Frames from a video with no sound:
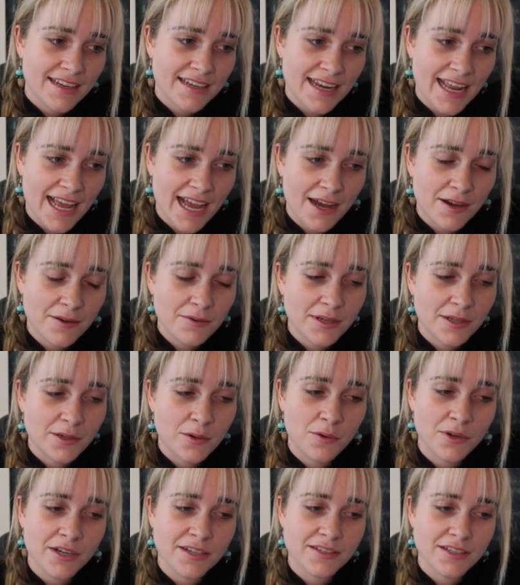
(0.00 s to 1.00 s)
Now,
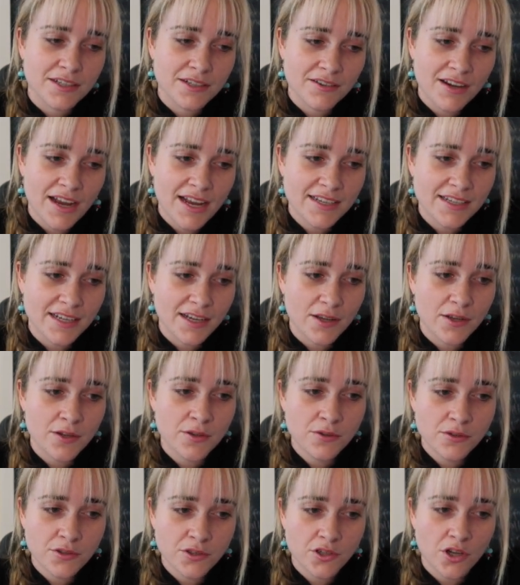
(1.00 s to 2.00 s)
according to Crater,
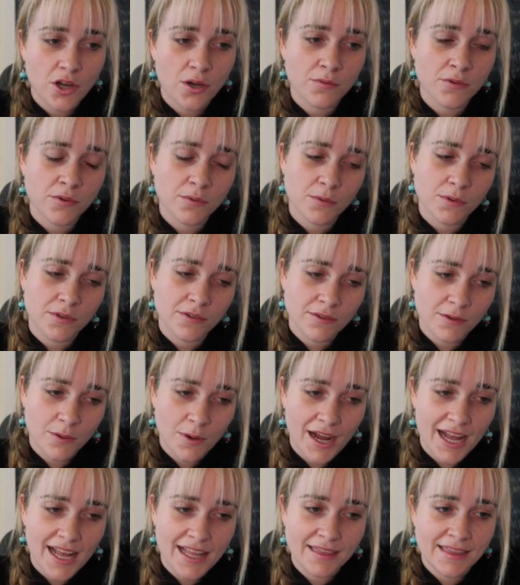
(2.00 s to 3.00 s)
whose shot will
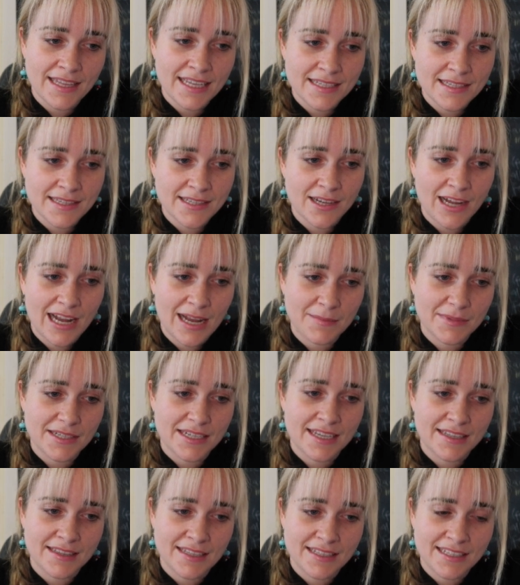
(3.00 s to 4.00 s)
require less time to
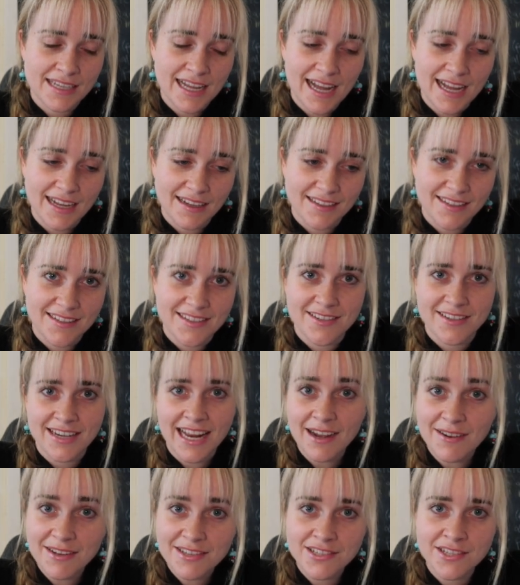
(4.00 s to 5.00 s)
hit the target? So
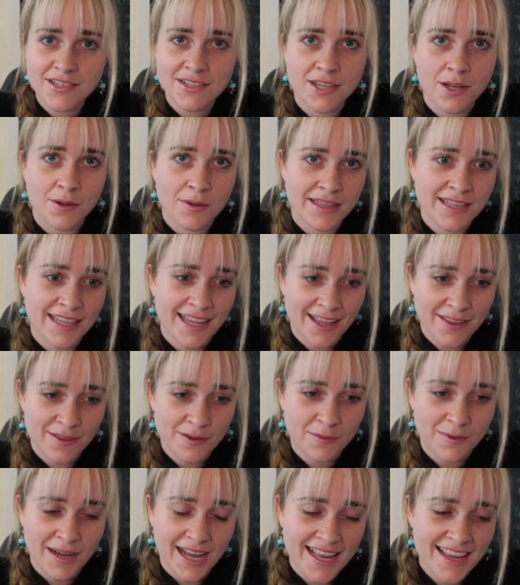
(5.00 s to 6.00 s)
now he's just going the
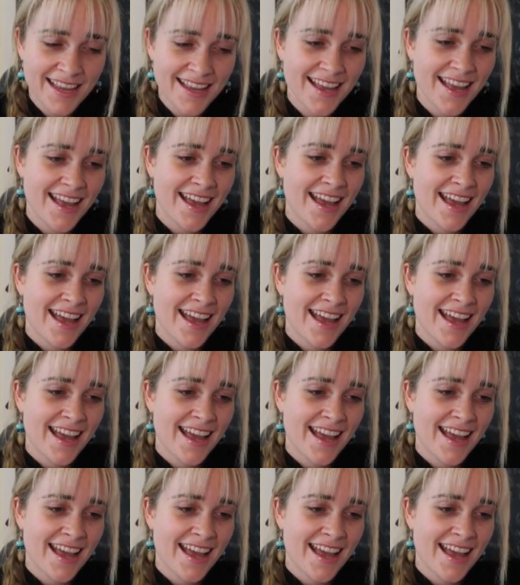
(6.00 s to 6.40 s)
other way.